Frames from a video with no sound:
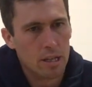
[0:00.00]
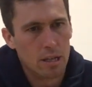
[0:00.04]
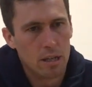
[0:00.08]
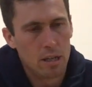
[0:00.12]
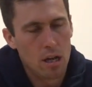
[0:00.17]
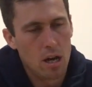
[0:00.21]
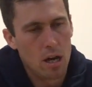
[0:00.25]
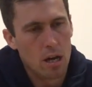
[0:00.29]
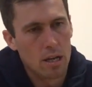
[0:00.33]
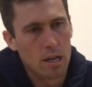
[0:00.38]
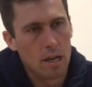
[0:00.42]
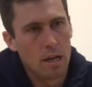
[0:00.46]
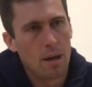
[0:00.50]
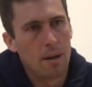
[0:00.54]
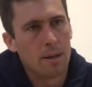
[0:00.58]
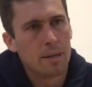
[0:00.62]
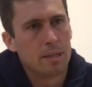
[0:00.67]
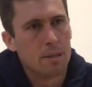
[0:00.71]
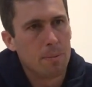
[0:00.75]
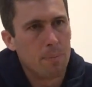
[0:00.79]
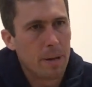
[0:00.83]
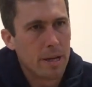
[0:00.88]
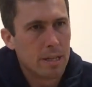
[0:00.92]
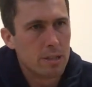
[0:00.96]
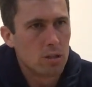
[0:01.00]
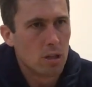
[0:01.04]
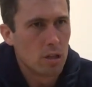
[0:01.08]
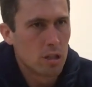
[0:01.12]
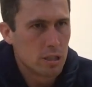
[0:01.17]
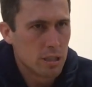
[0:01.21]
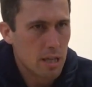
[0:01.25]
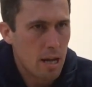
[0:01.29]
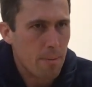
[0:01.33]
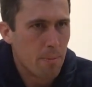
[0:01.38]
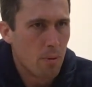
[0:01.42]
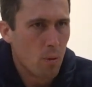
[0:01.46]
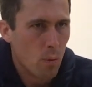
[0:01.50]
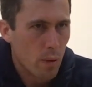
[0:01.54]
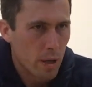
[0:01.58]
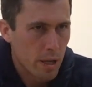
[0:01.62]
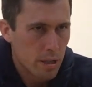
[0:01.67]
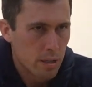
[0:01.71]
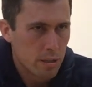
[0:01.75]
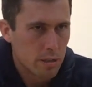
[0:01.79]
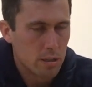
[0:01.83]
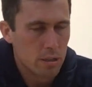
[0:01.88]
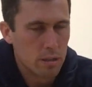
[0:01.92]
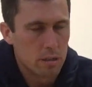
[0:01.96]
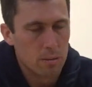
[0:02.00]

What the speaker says: it depends on the type of wicket.